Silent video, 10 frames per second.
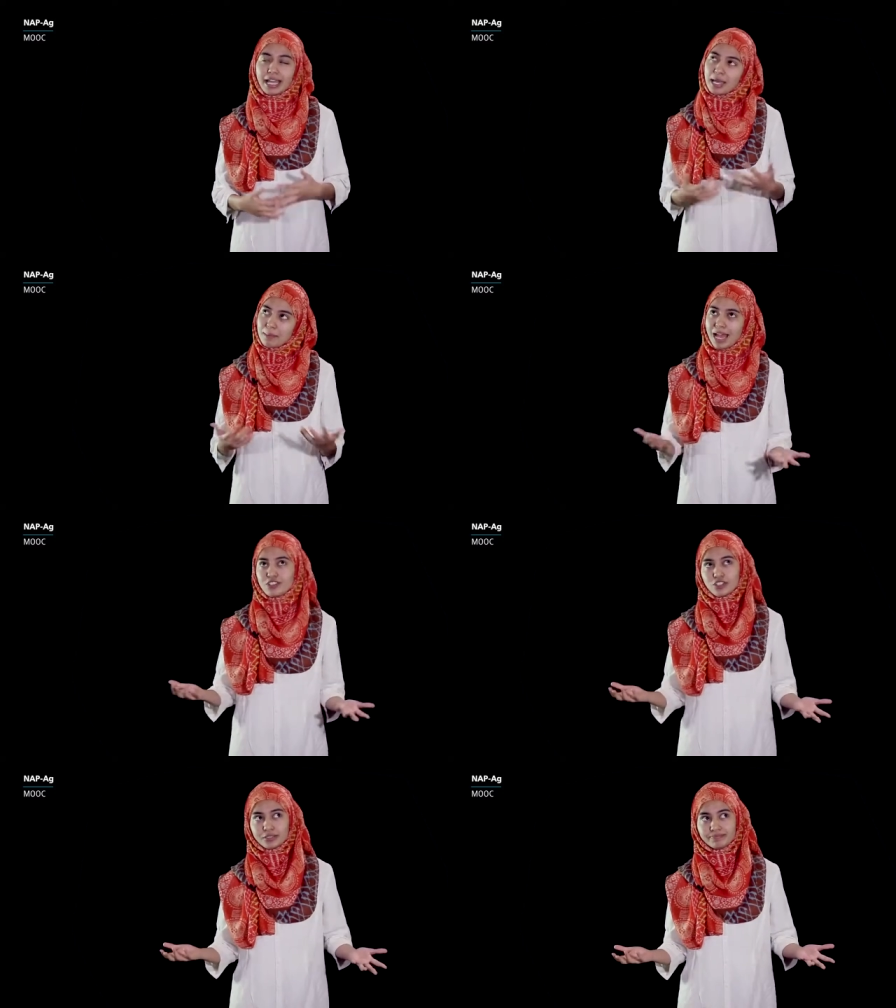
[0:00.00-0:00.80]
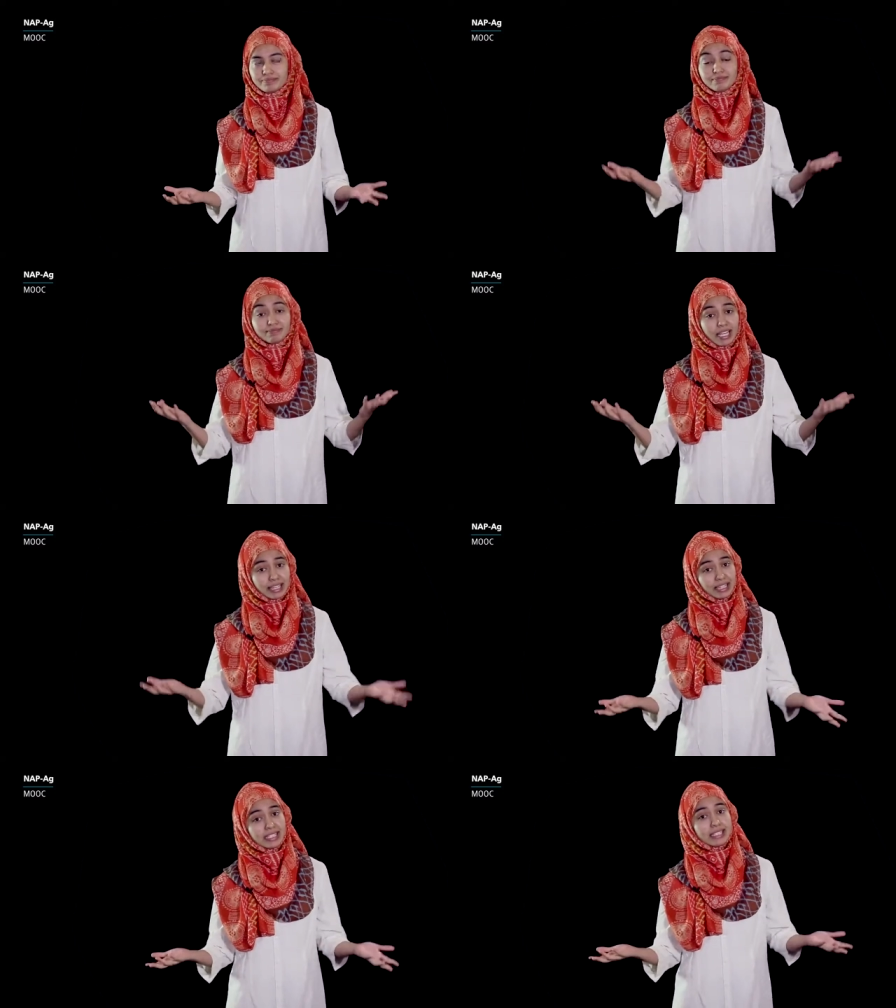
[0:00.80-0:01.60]
Imagine
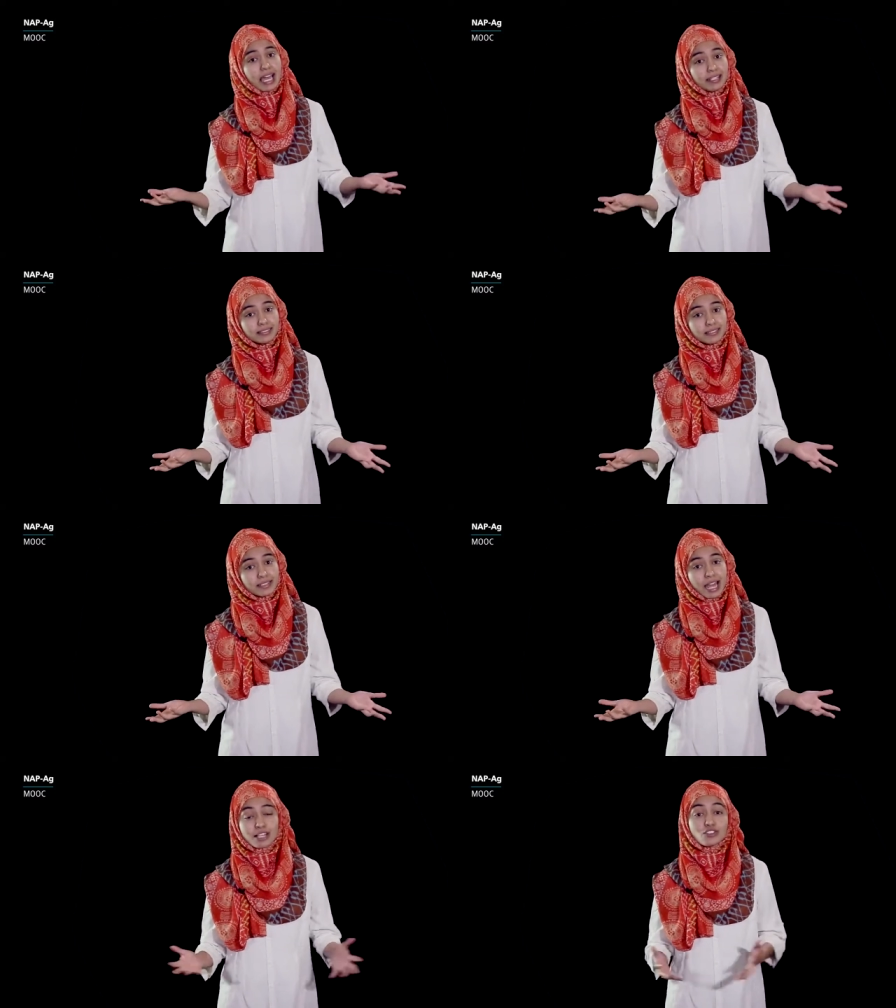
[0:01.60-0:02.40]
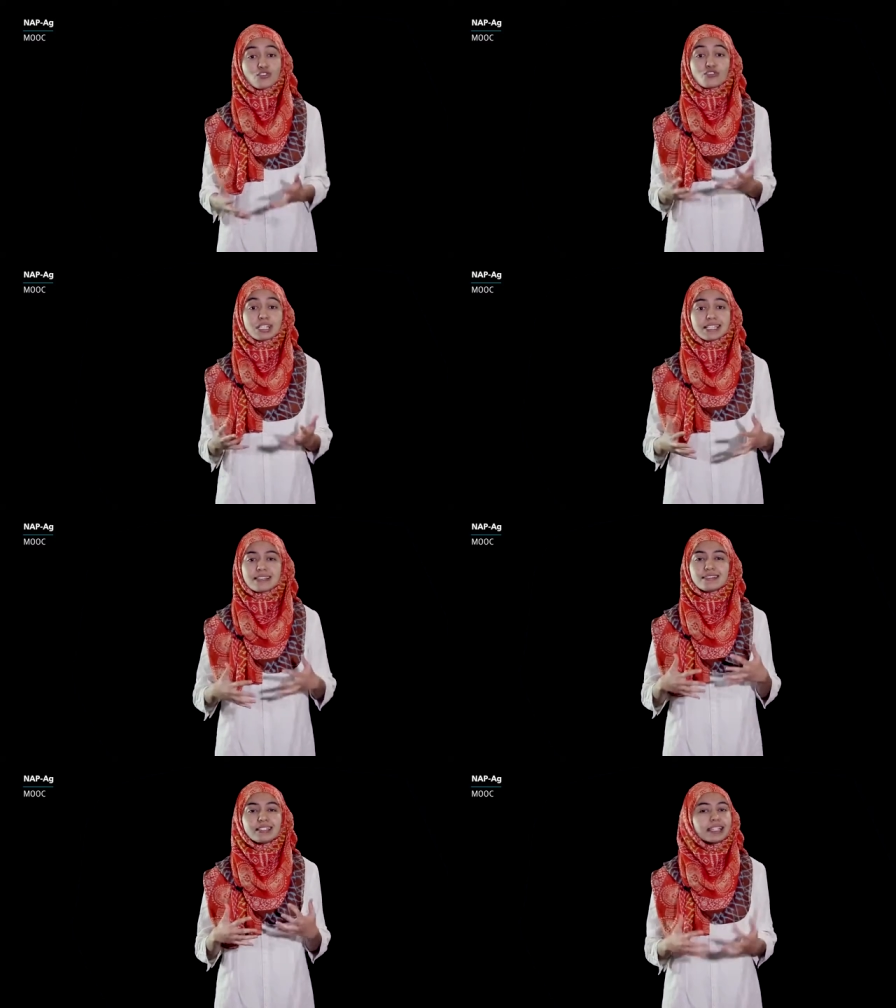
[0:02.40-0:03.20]
that this island has
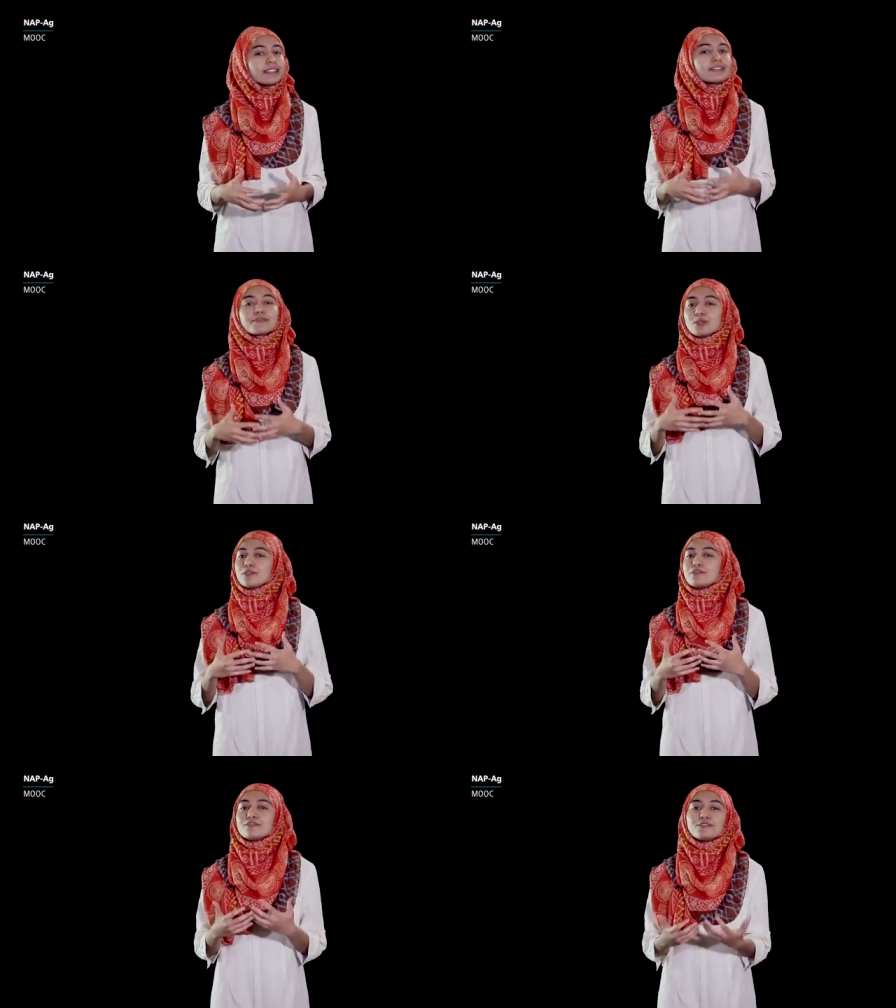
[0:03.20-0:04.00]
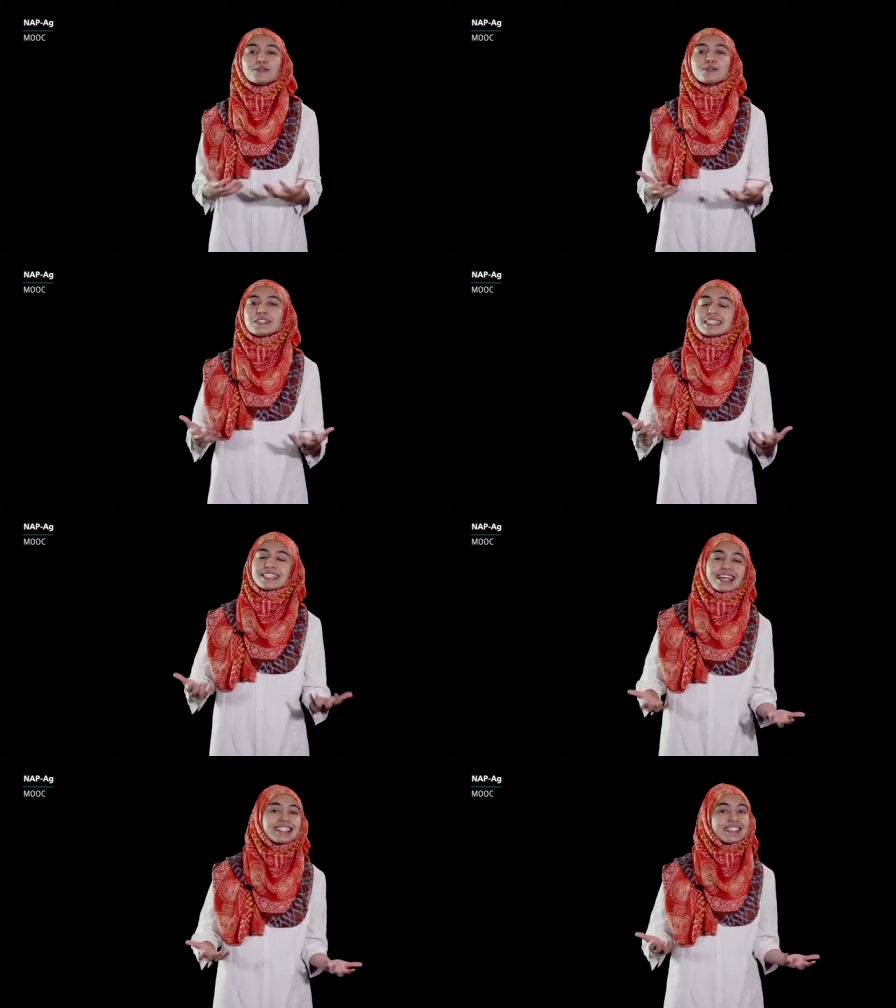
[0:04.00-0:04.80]
trees laden with fruits,
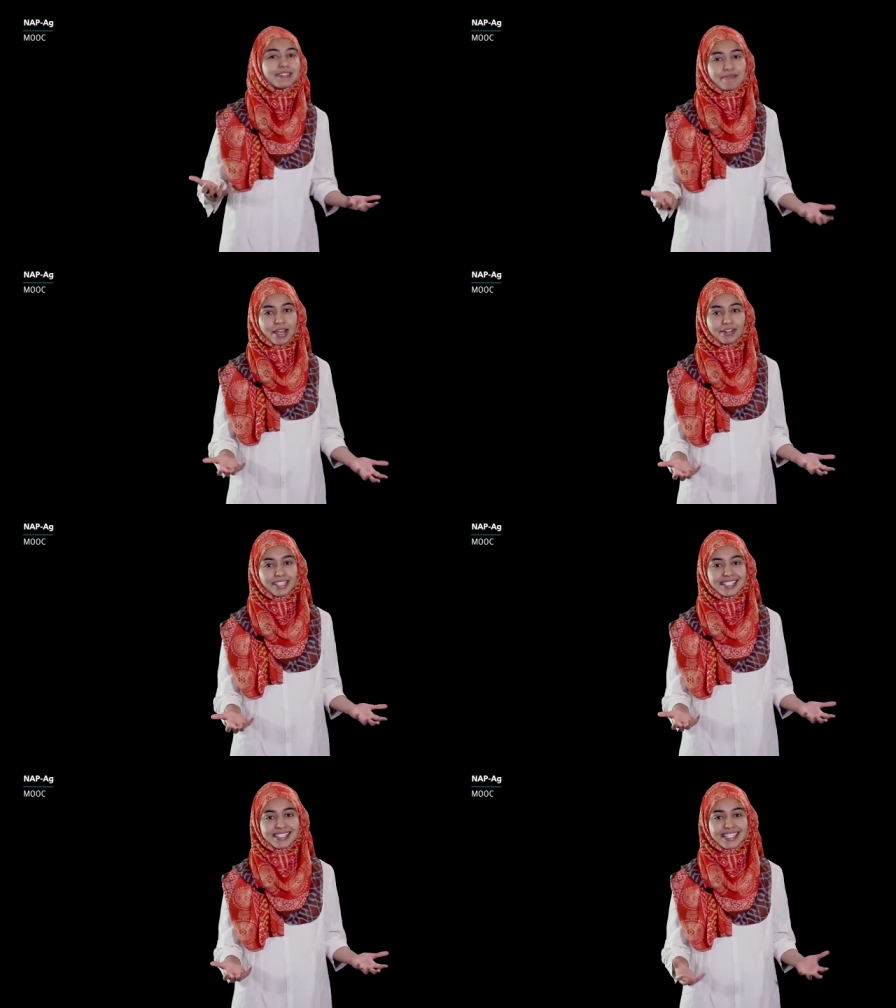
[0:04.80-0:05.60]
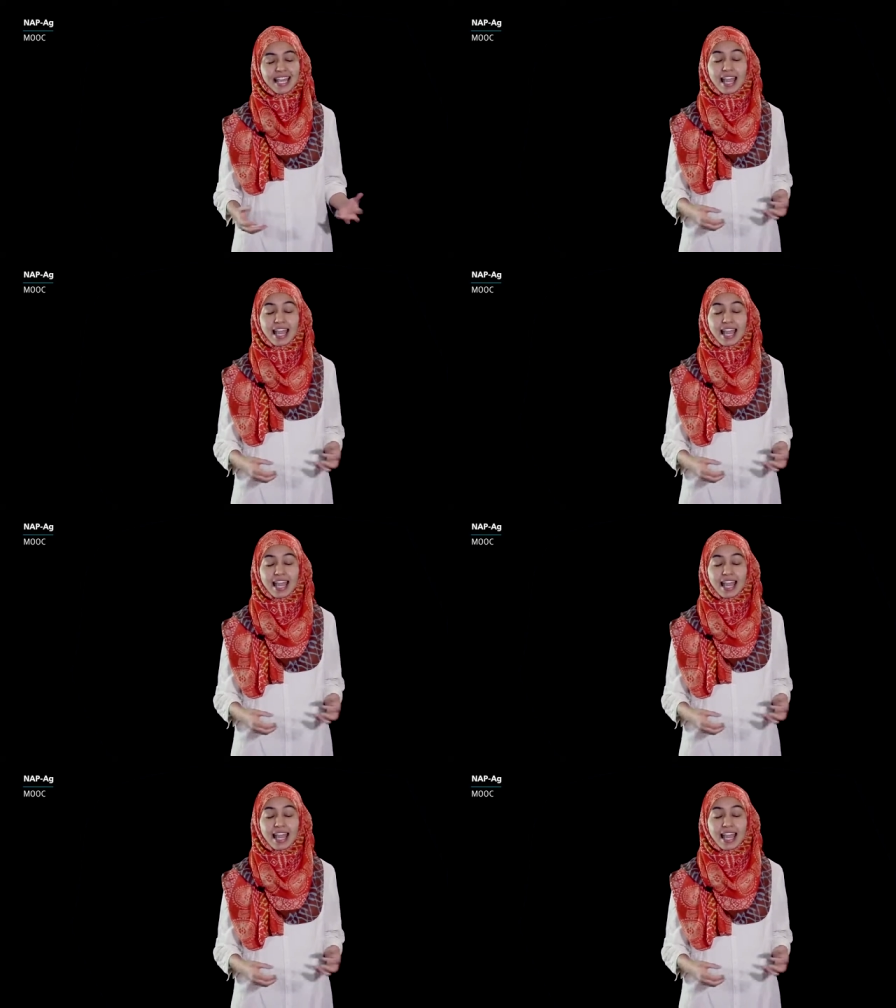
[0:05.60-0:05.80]
nuts, and berries,